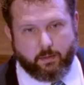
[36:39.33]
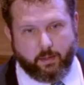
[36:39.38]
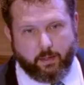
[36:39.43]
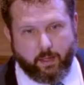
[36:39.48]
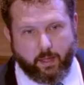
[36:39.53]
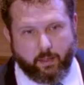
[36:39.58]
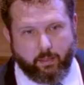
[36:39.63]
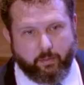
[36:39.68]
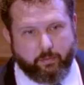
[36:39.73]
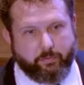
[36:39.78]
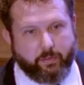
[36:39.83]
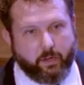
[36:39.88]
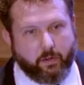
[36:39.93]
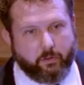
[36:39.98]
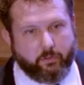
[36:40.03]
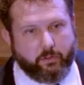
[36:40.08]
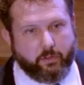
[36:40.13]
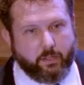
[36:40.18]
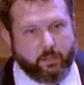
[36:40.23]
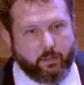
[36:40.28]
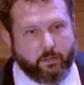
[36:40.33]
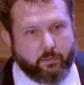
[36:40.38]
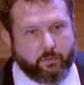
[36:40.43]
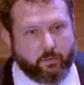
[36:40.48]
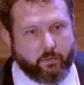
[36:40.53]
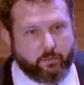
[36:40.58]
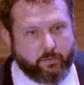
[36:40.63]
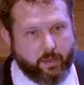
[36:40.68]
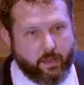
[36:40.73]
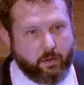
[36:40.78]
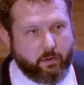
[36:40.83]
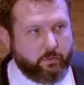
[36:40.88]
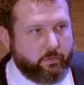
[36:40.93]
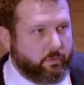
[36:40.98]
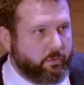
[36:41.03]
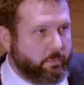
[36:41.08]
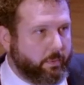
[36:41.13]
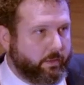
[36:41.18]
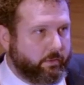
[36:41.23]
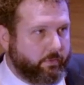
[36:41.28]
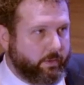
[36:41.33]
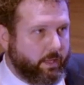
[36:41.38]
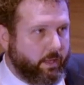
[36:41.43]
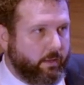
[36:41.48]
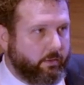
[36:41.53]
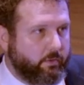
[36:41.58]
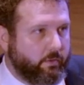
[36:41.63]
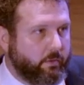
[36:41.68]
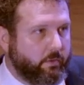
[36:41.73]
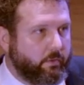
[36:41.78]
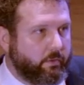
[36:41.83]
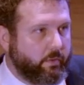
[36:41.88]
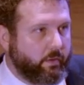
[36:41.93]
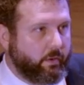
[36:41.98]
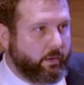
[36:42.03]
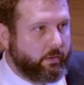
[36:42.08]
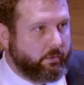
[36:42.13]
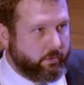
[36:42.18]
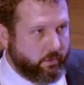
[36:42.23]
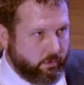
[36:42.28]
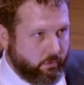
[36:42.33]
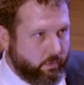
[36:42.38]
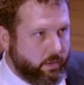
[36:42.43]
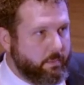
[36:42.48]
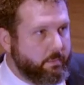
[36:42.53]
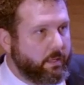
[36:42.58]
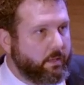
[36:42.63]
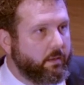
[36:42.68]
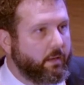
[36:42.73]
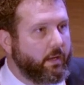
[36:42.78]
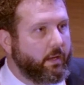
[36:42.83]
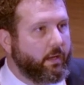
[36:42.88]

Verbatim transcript: LF Energy's Standards and Specifications. There is an agreement.